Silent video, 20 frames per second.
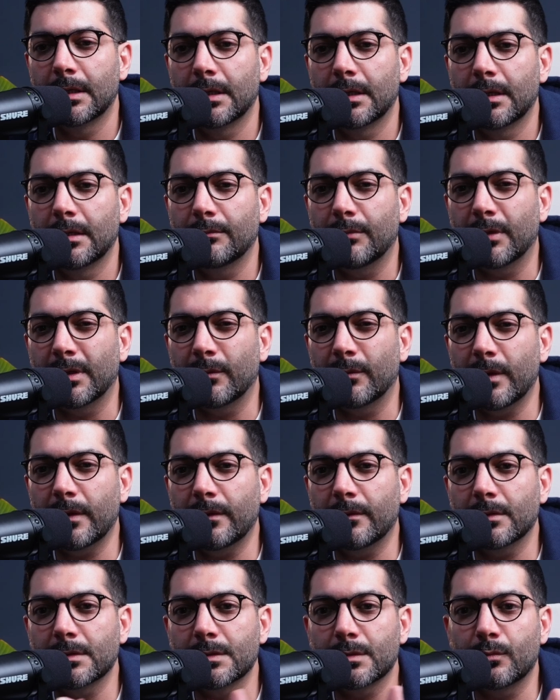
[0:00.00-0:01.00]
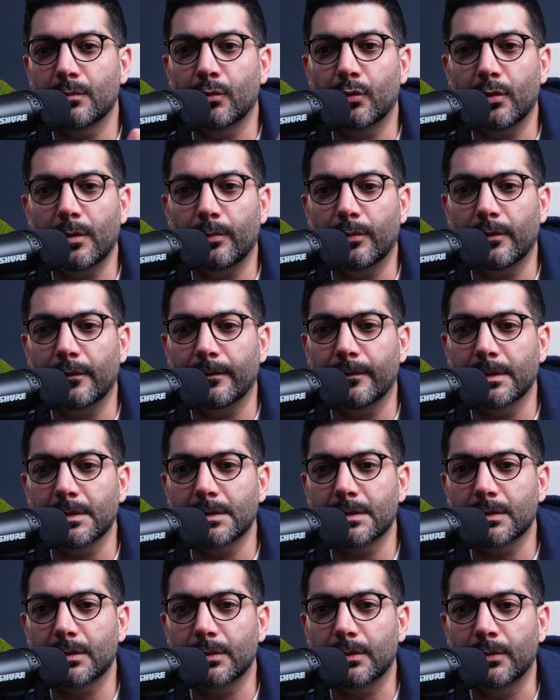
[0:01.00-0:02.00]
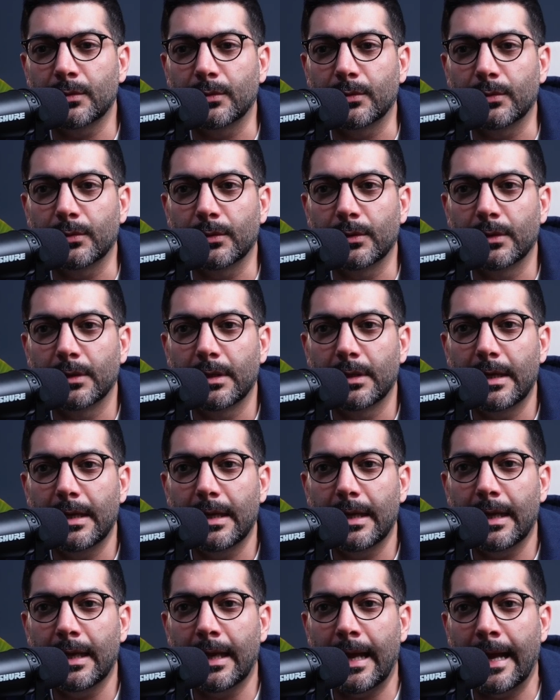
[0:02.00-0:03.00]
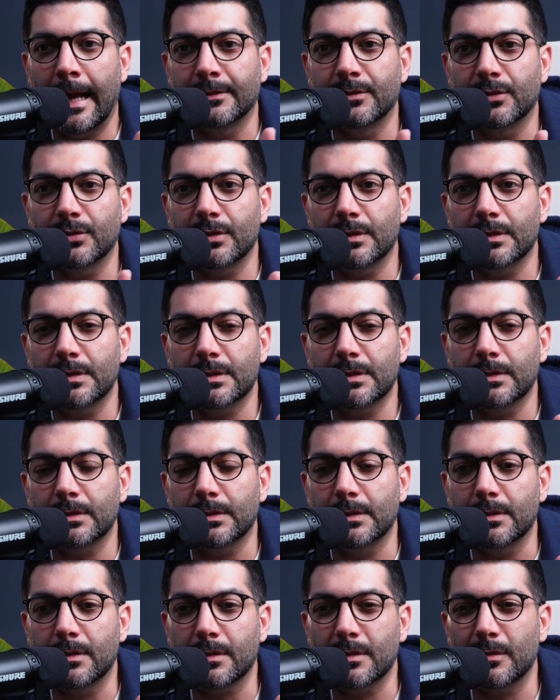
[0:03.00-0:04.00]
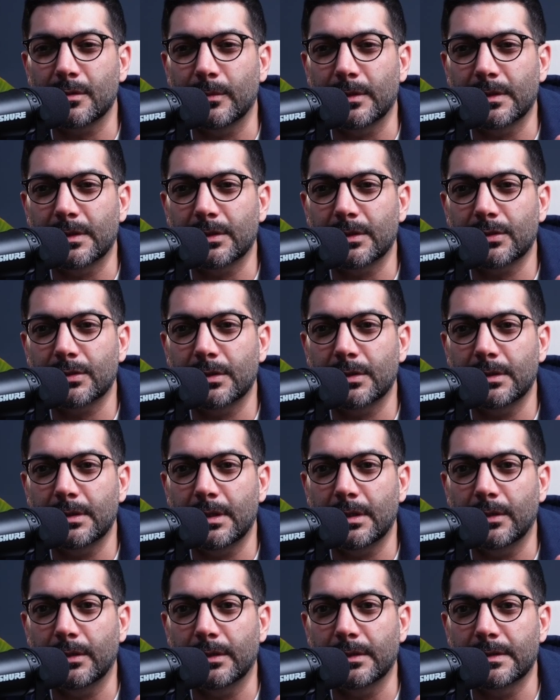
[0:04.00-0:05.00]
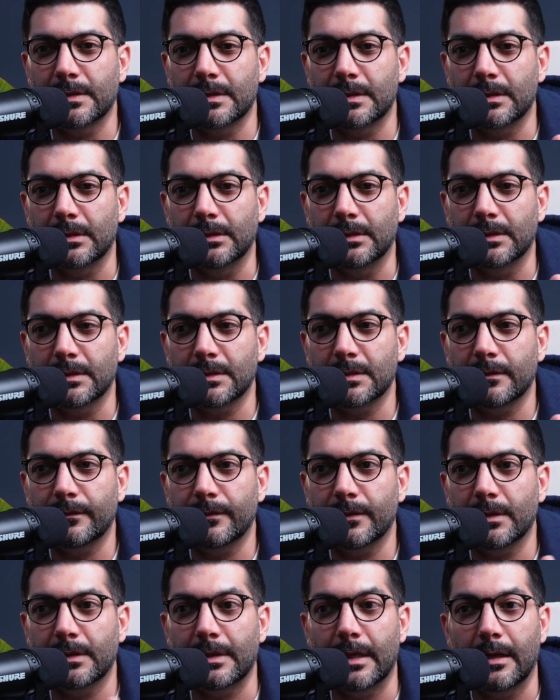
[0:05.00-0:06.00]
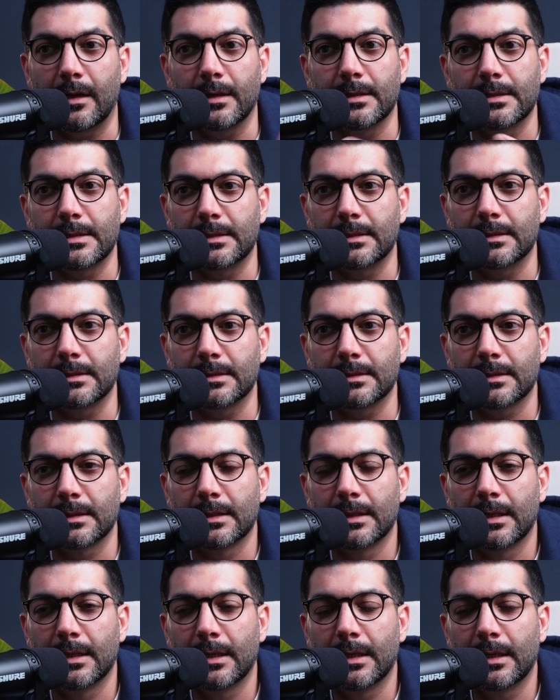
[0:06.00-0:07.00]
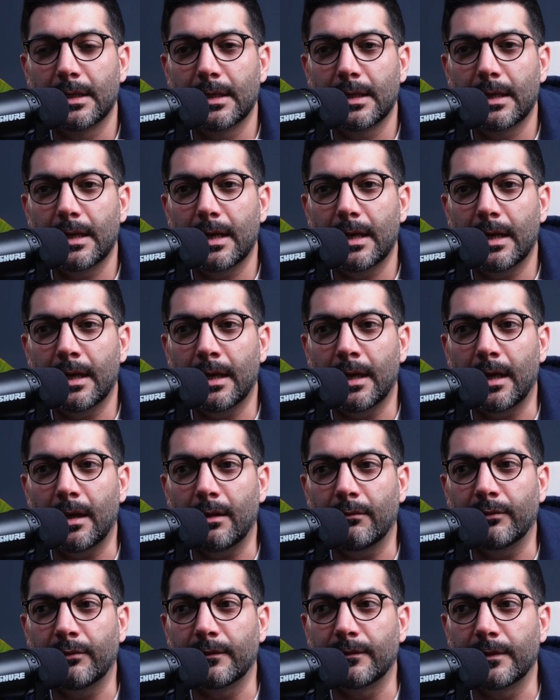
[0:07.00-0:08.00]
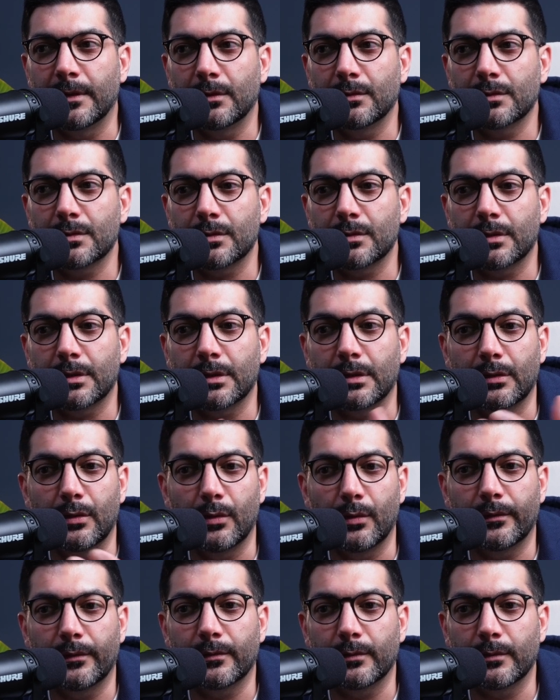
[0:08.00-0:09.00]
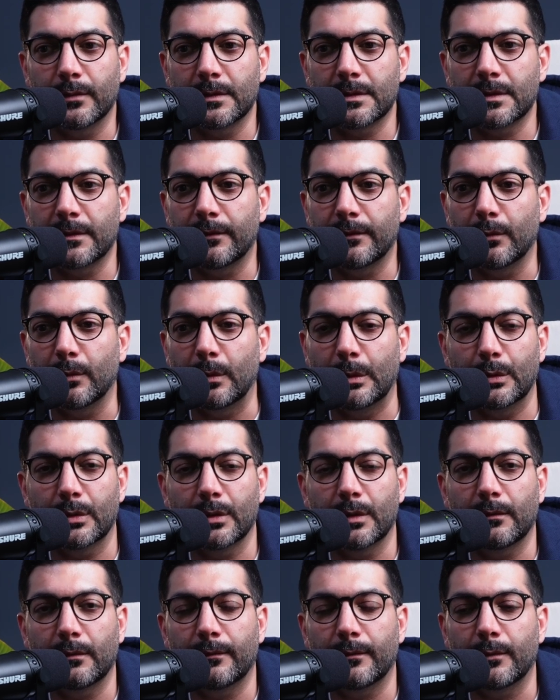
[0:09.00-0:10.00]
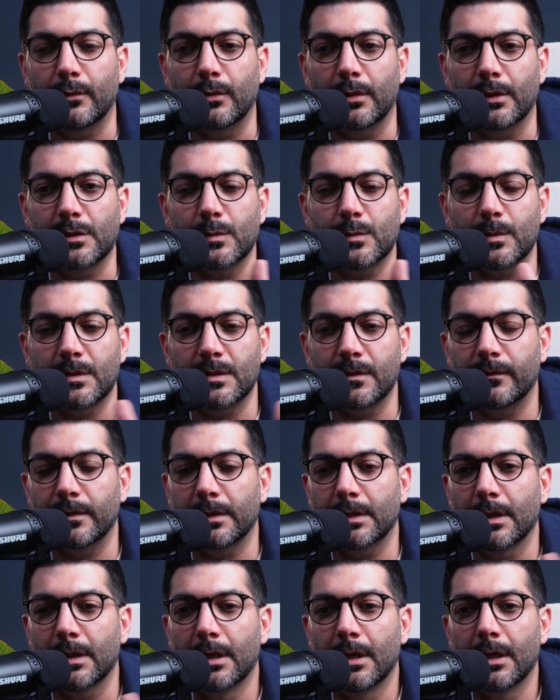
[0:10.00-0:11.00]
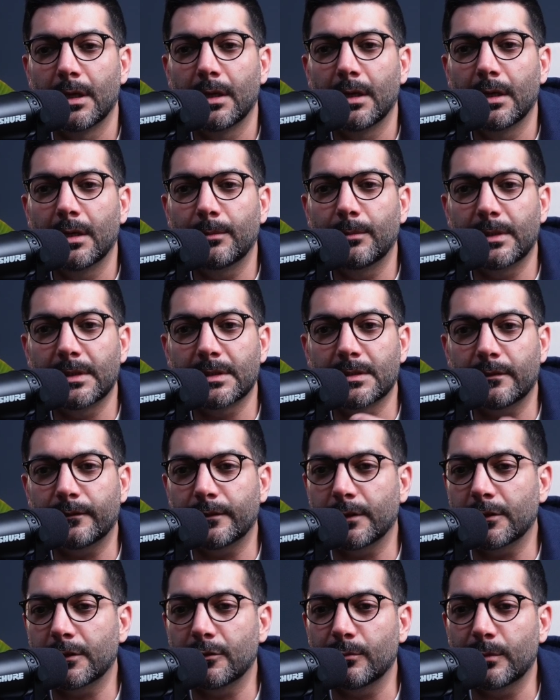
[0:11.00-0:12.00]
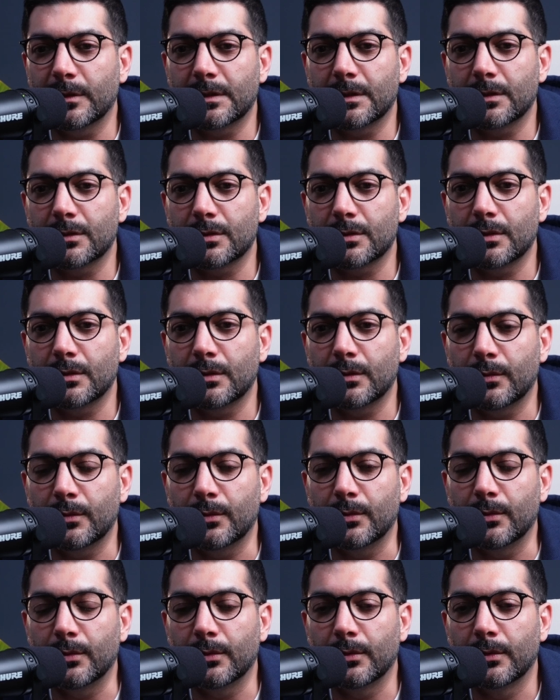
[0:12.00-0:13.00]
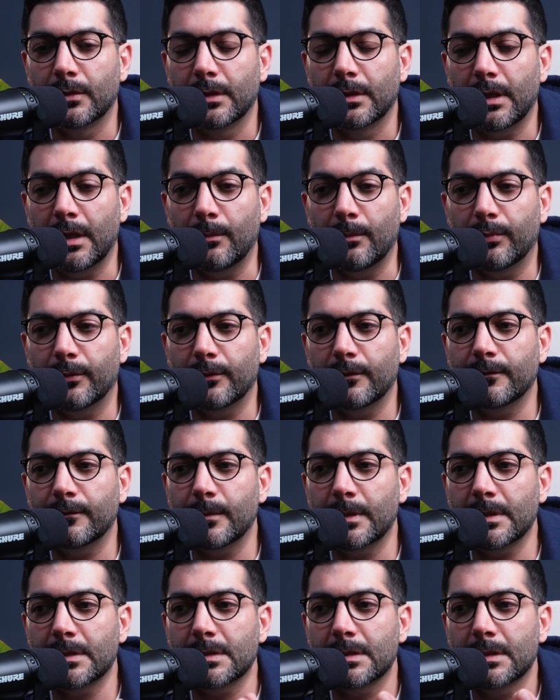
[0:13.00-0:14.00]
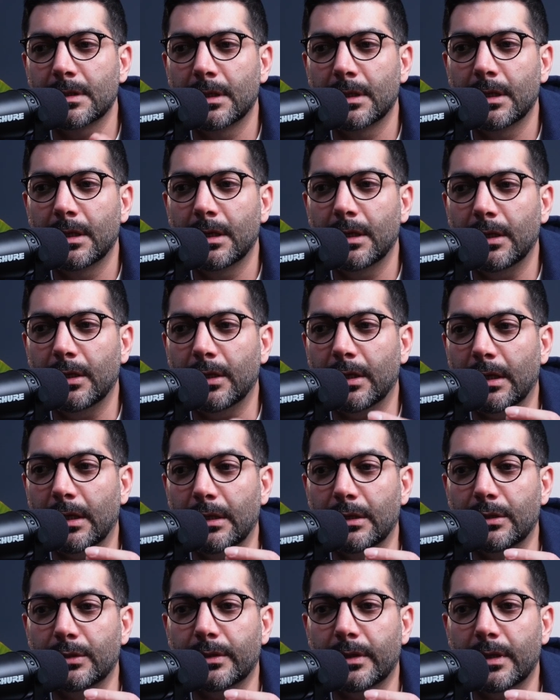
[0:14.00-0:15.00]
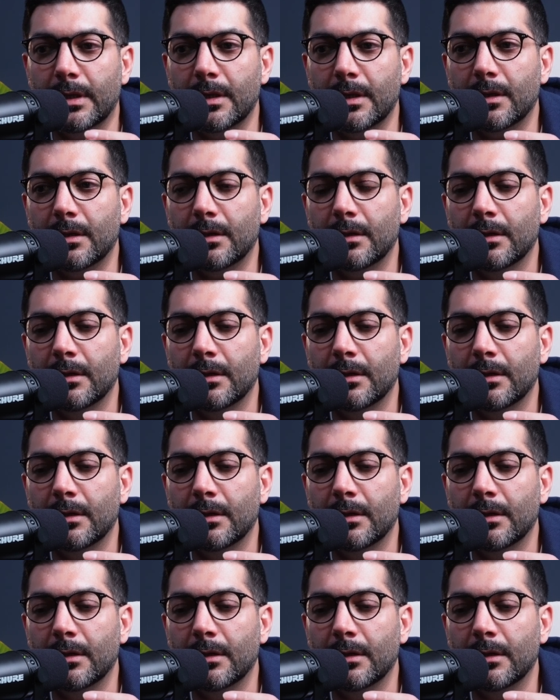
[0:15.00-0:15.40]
By the way, there's more improvements or additions to the documentation that you could see a list of here that I didn't uh, review. So you can go through this if you were looking for a specific piece of documentation or improvement. You can look here.